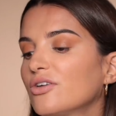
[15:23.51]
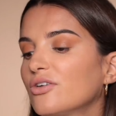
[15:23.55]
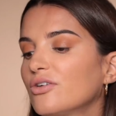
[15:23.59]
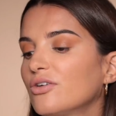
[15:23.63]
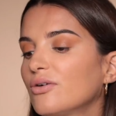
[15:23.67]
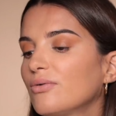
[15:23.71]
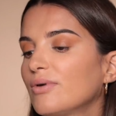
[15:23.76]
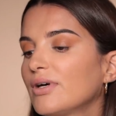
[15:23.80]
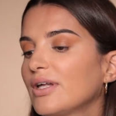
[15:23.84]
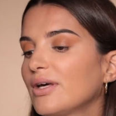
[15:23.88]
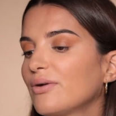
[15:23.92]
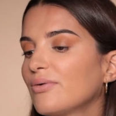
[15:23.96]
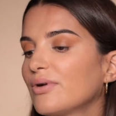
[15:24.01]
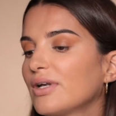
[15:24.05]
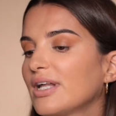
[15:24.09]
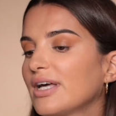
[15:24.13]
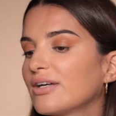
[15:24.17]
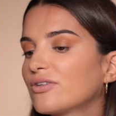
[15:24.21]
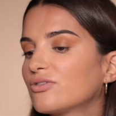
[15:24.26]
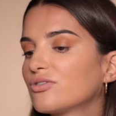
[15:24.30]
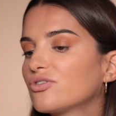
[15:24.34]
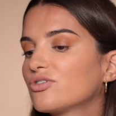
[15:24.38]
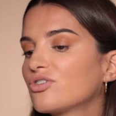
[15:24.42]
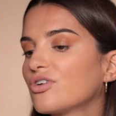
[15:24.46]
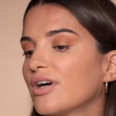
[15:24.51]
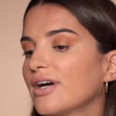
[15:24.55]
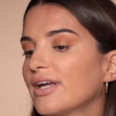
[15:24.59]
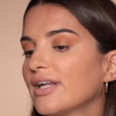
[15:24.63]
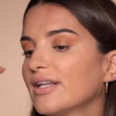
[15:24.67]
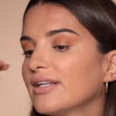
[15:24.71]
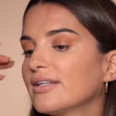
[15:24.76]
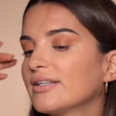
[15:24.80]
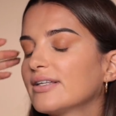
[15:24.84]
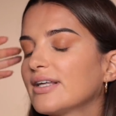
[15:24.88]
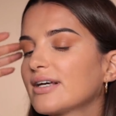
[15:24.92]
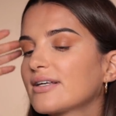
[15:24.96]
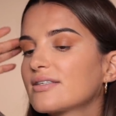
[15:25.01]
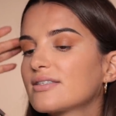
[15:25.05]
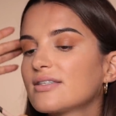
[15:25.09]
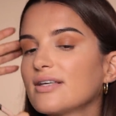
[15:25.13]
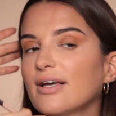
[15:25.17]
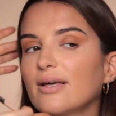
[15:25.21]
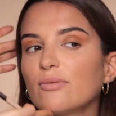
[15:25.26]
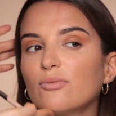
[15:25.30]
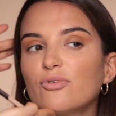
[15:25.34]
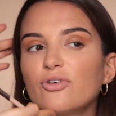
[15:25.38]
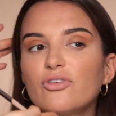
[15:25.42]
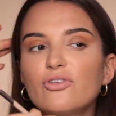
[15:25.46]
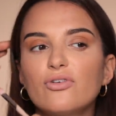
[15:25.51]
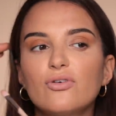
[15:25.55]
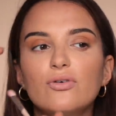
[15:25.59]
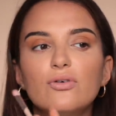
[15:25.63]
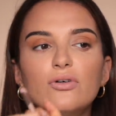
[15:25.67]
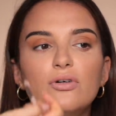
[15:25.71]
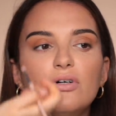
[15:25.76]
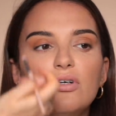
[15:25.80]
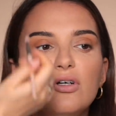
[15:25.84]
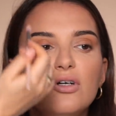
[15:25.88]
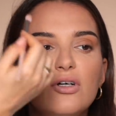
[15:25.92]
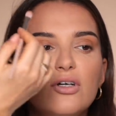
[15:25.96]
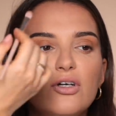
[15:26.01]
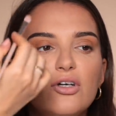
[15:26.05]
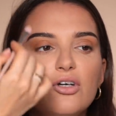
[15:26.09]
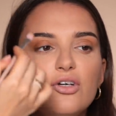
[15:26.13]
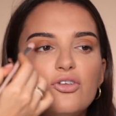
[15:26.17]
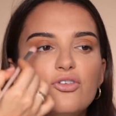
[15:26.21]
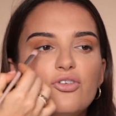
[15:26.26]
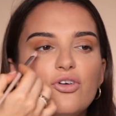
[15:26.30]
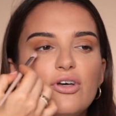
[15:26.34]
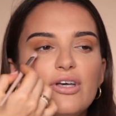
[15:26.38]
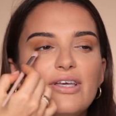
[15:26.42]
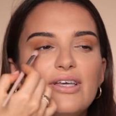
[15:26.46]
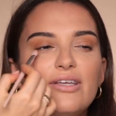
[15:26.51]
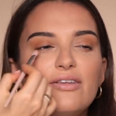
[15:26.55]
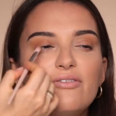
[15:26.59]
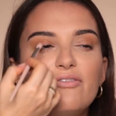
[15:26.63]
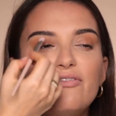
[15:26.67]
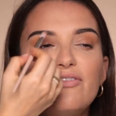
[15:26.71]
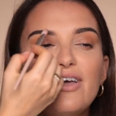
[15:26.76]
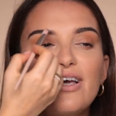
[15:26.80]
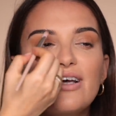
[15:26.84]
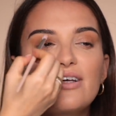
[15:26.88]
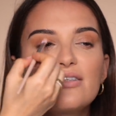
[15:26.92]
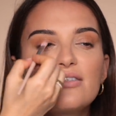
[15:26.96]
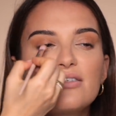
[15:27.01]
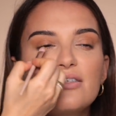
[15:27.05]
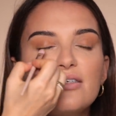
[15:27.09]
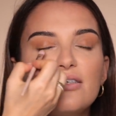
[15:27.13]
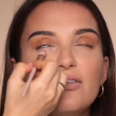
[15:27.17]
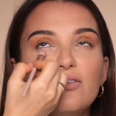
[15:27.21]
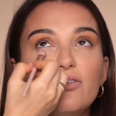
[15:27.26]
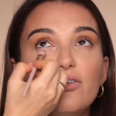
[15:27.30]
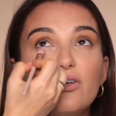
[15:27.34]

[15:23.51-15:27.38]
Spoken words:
You know what I would like to try next time with you? The inverted...